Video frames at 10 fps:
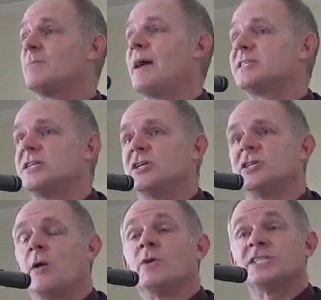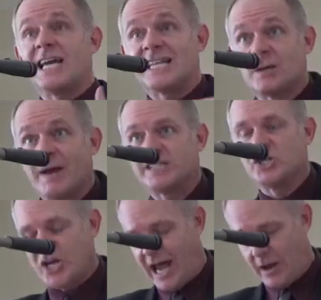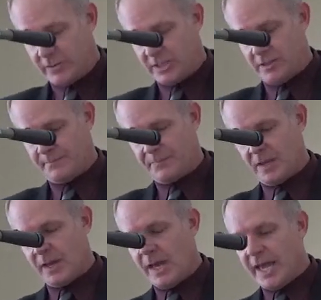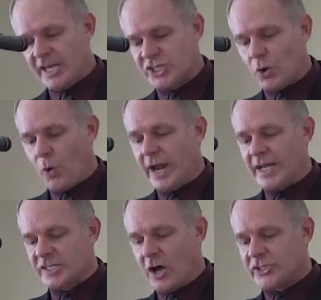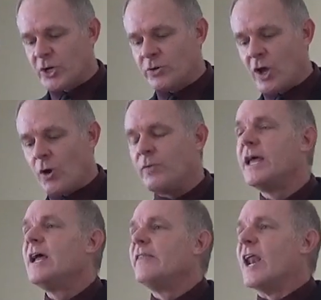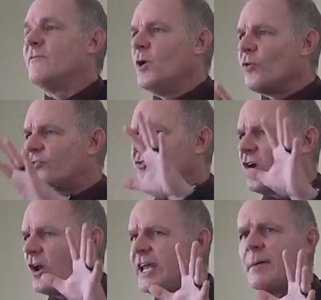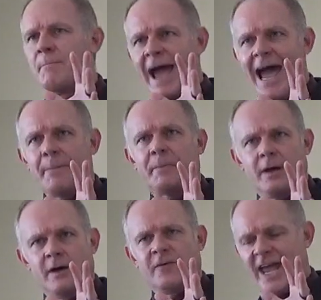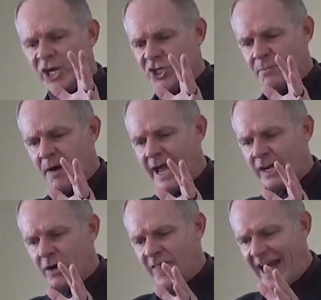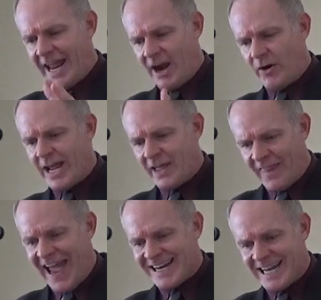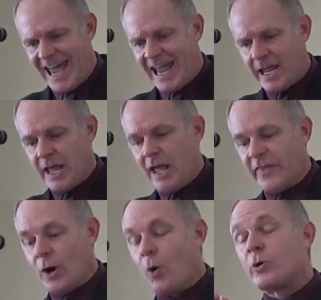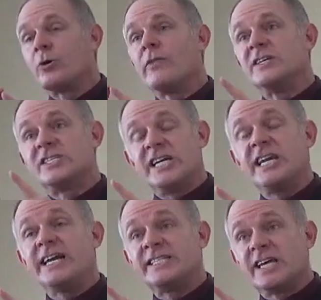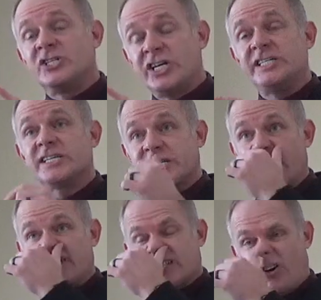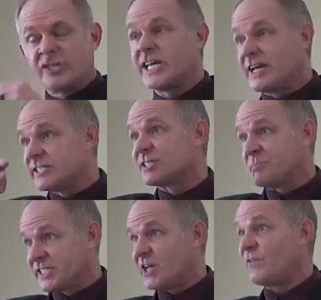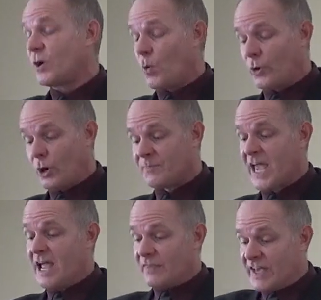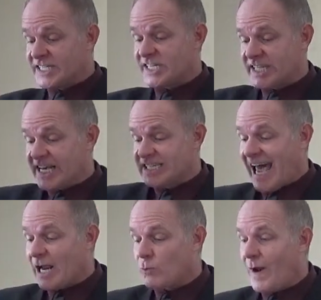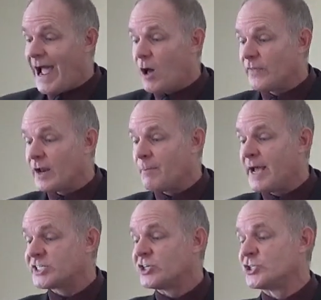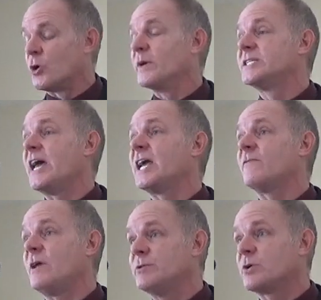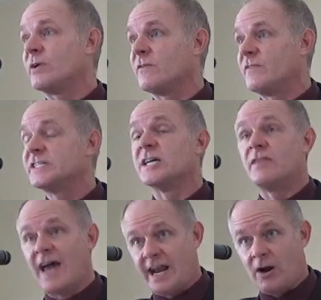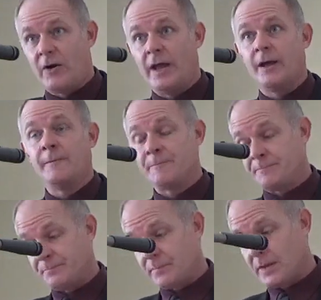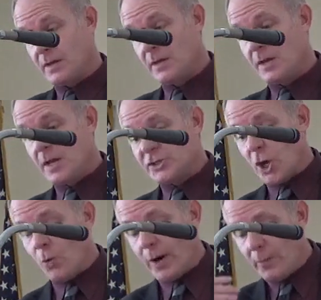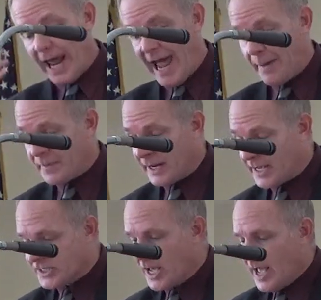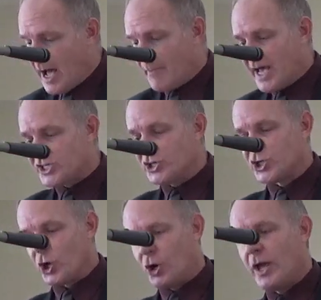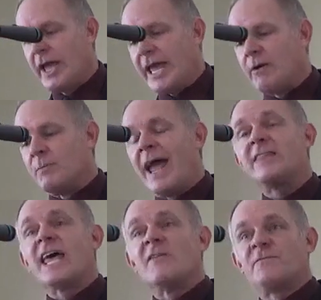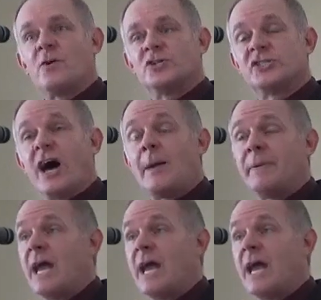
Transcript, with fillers: the message. In other words, to get the message out. Historians also note that if you'll study a map of Asia Minor, that area and that day, the order of the cities that Jesus gives, notice he gives a specific order, this is the exact route that a messenger would take if he was going to visit that area. So what would happen is a messenger, he would make that first stop in